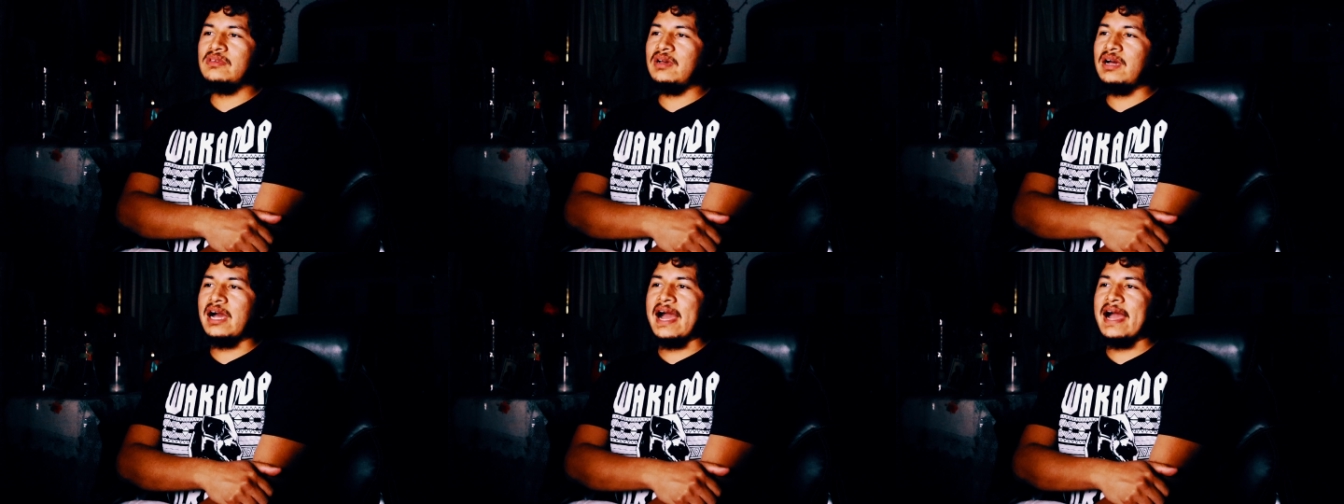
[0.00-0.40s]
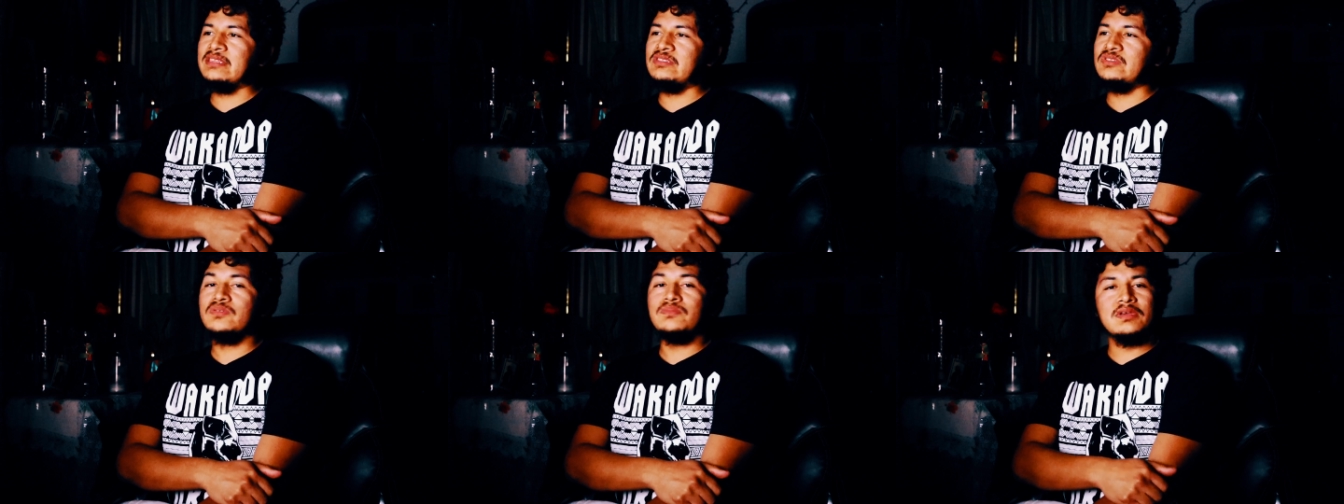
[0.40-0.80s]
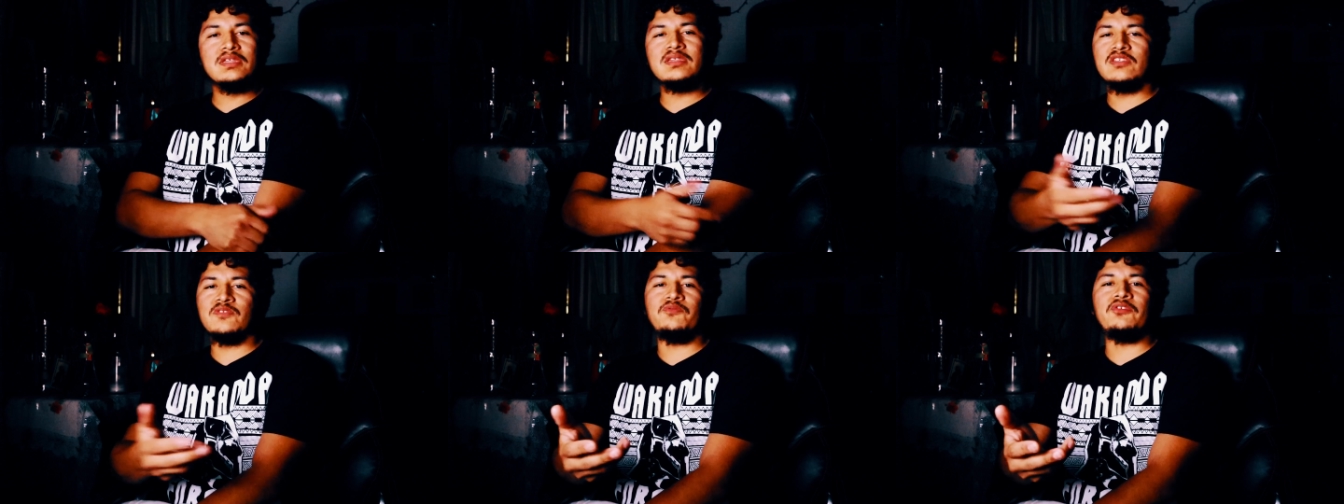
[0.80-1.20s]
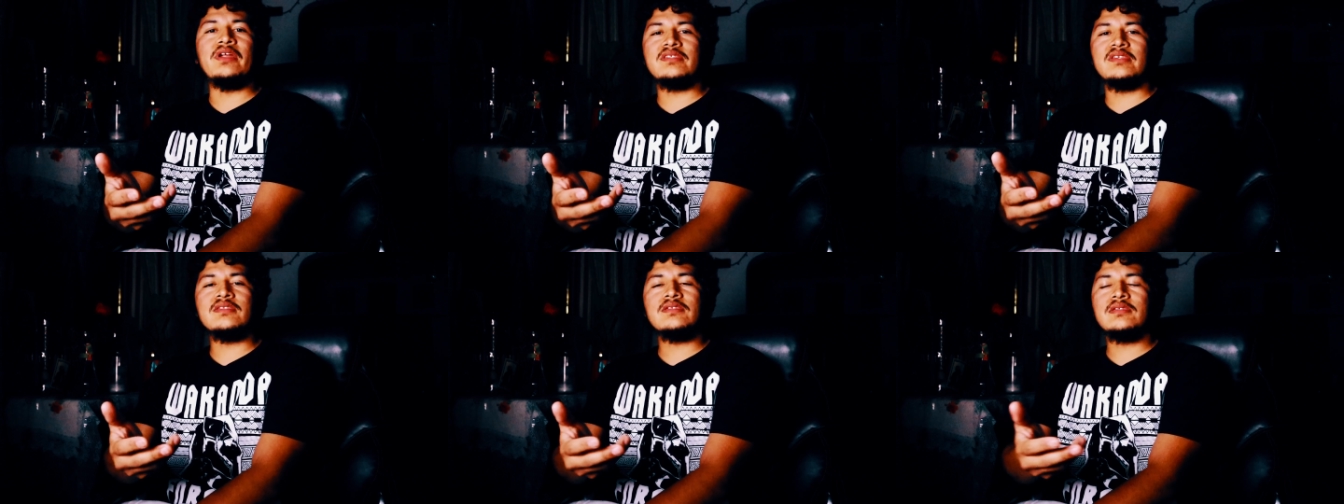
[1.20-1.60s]
I do miss his
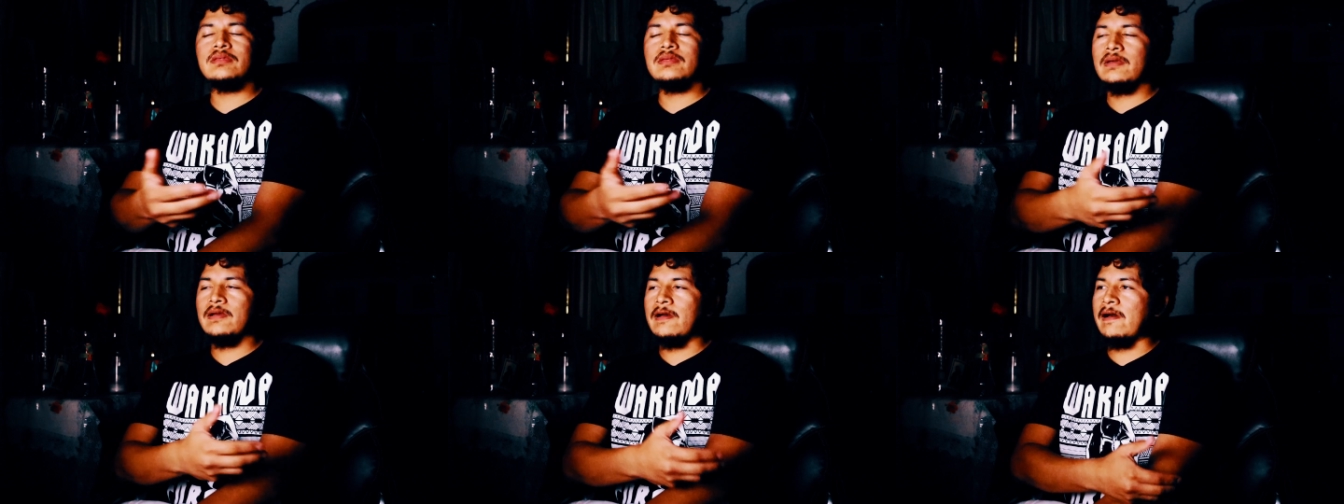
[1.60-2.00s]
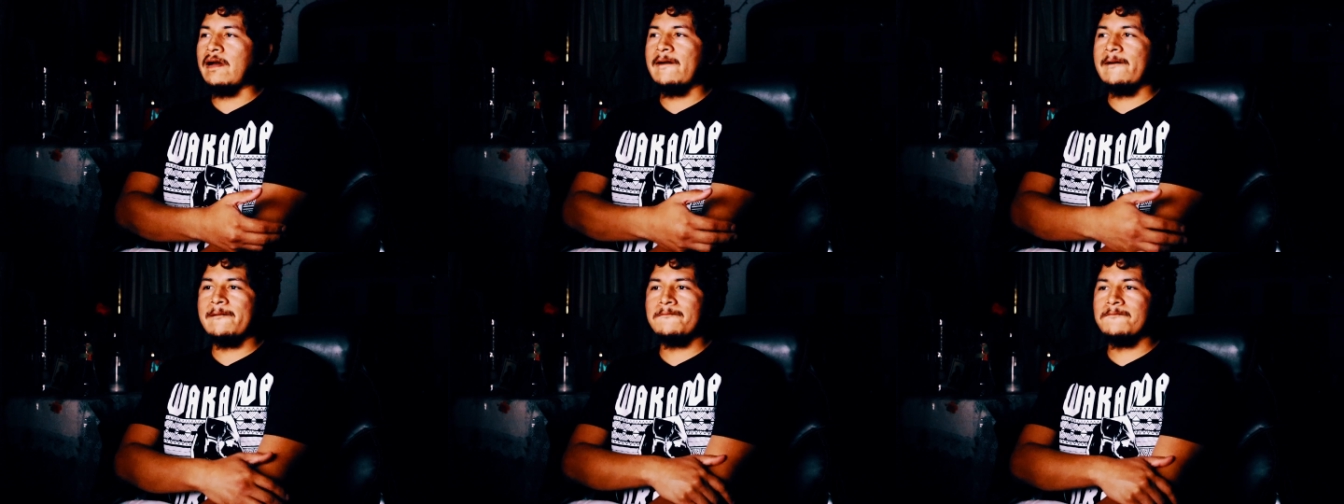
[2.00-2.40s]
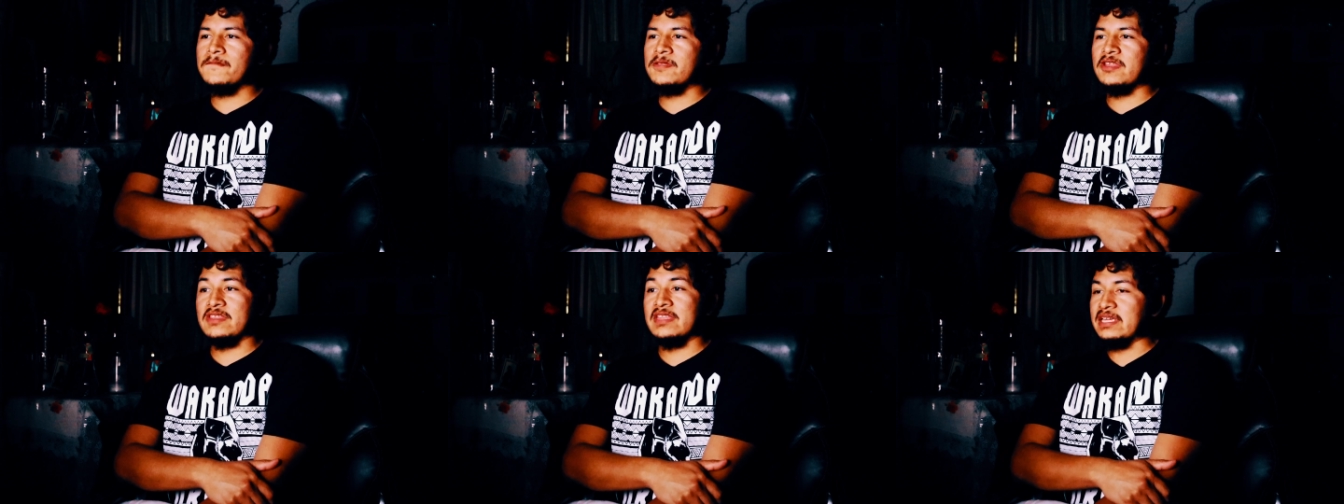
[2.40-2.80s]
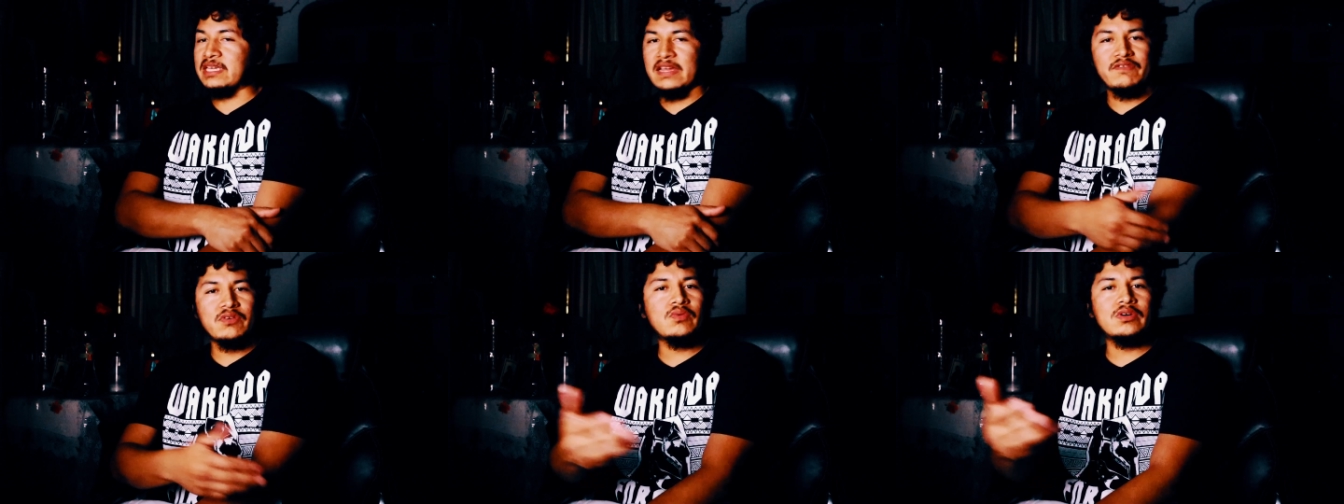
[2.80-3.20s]
presence, just like
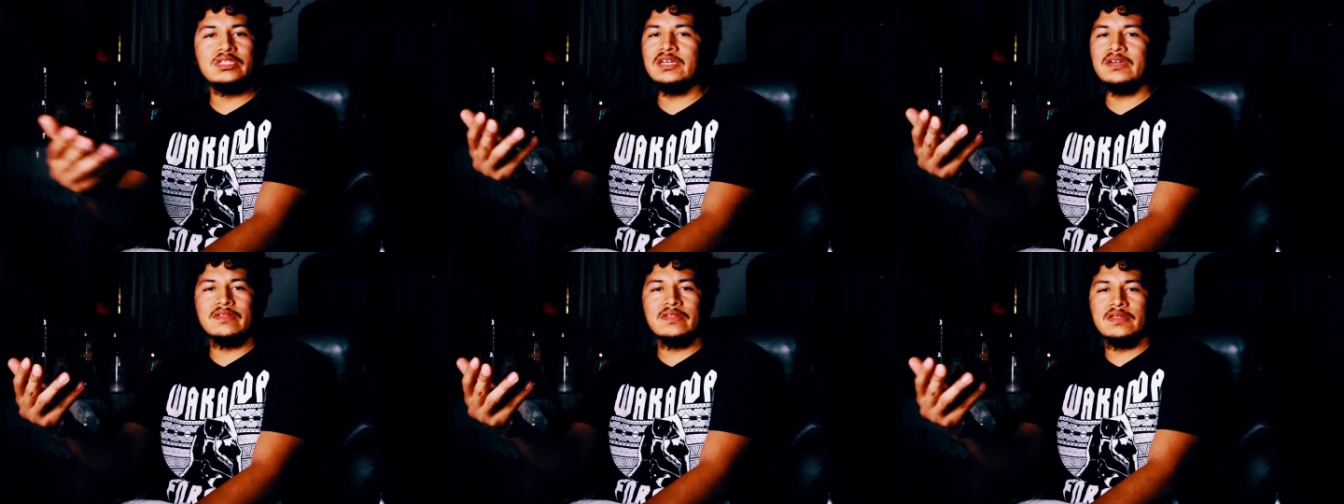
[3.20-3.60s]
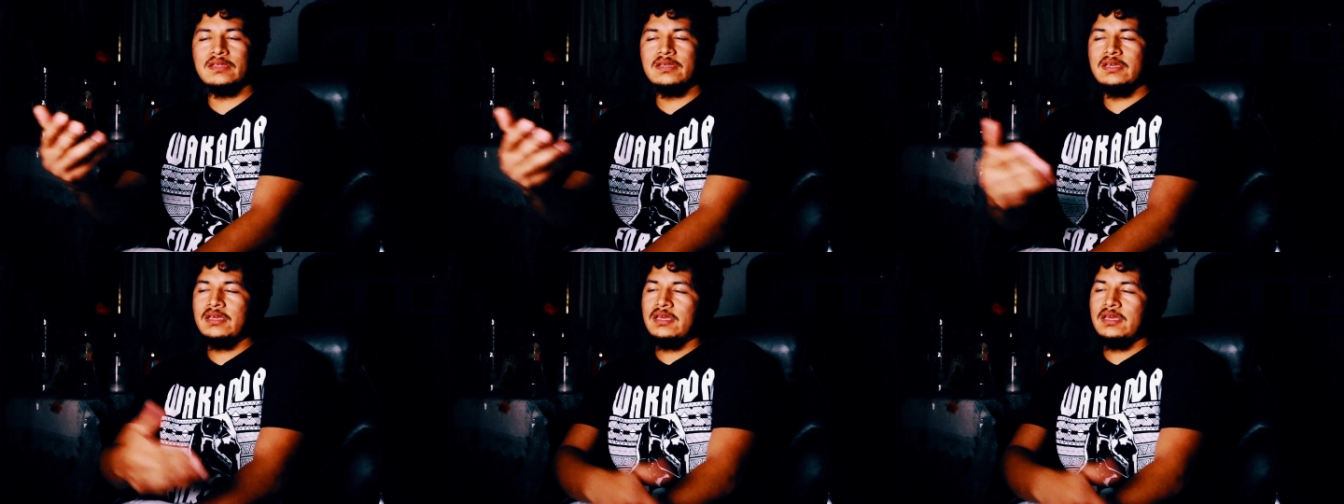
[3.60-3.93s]
everyone else.